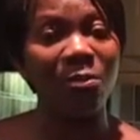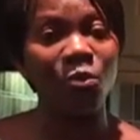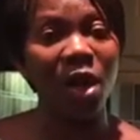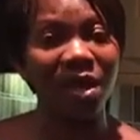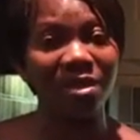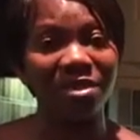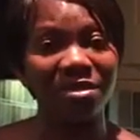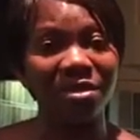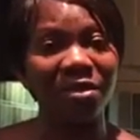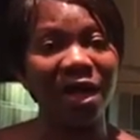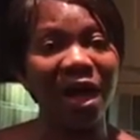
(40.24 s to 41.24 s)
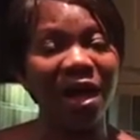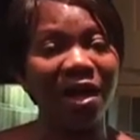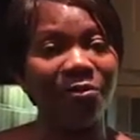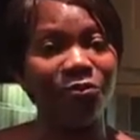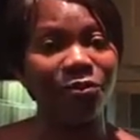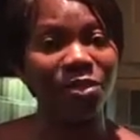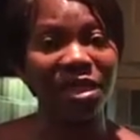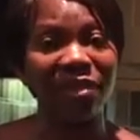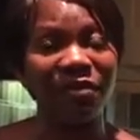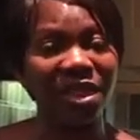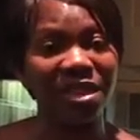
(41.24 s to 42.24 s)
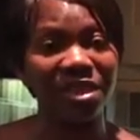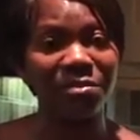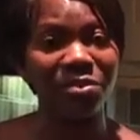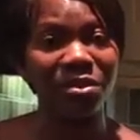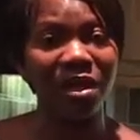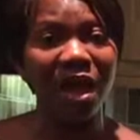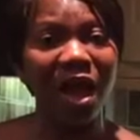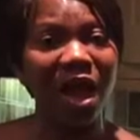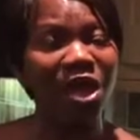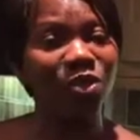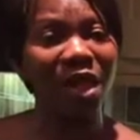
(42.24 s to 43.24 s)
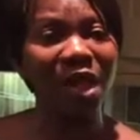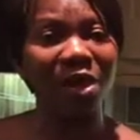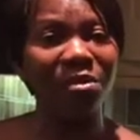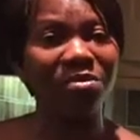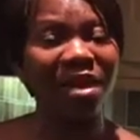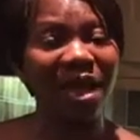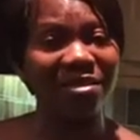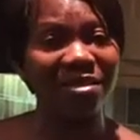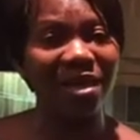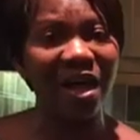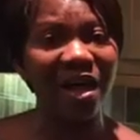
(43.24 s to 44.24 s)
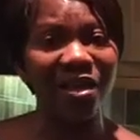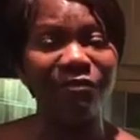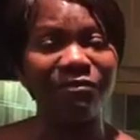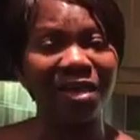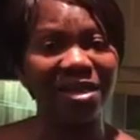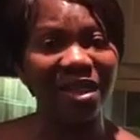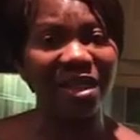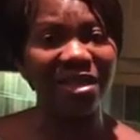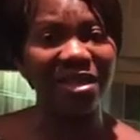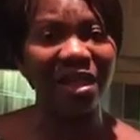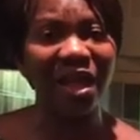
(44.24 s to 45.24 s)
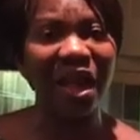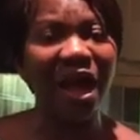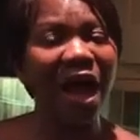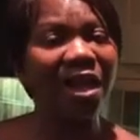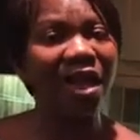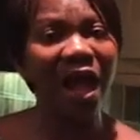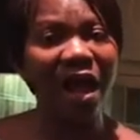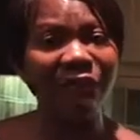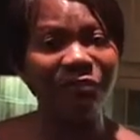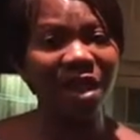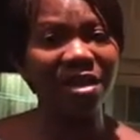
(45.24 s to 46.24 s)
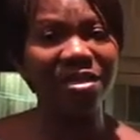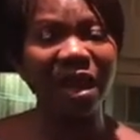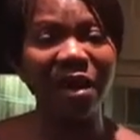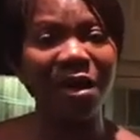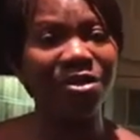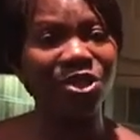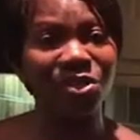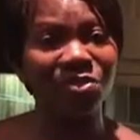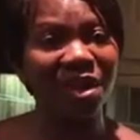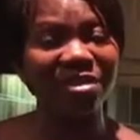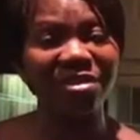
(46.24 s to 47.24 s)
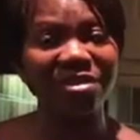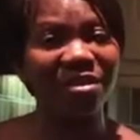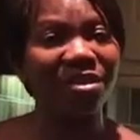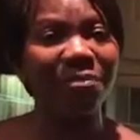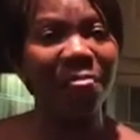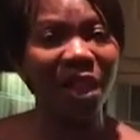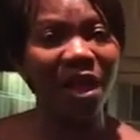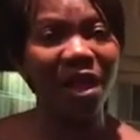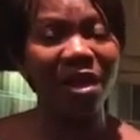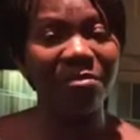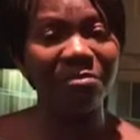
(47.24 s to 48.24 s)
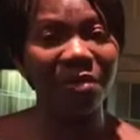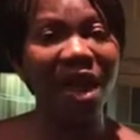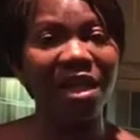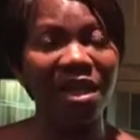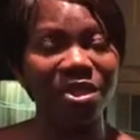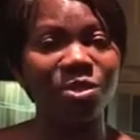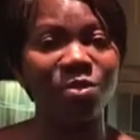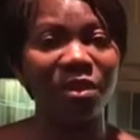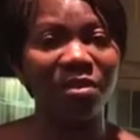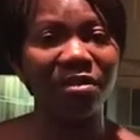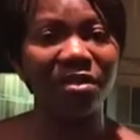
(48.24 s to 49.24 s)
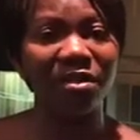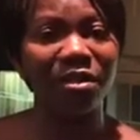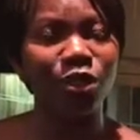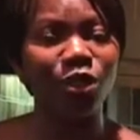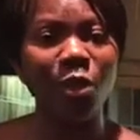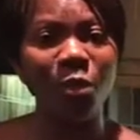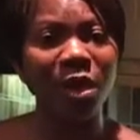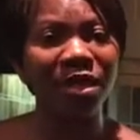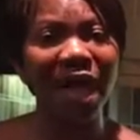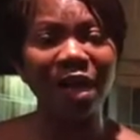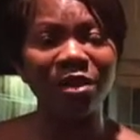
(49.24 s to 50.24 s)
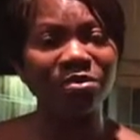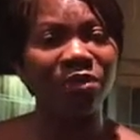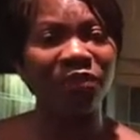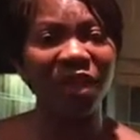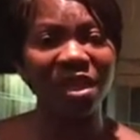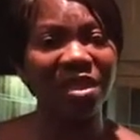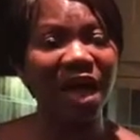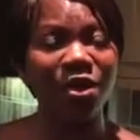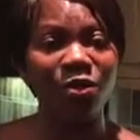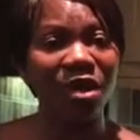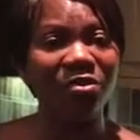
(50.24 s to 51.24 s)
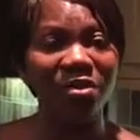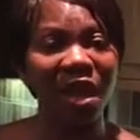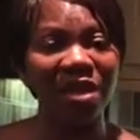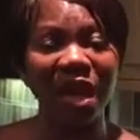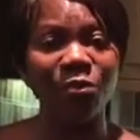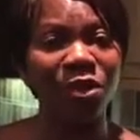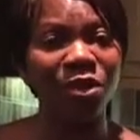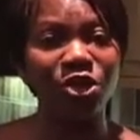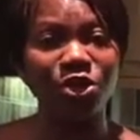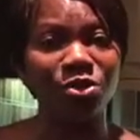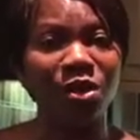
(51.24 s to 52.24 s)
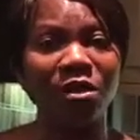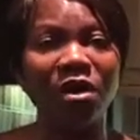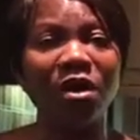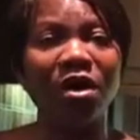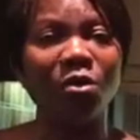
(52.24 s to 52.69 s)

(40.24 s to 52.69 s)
wax on our fruits and vegetables actually cause cancer, infertility, and affect our children's brain as well. No wonder a lot of things are going around and we're not sure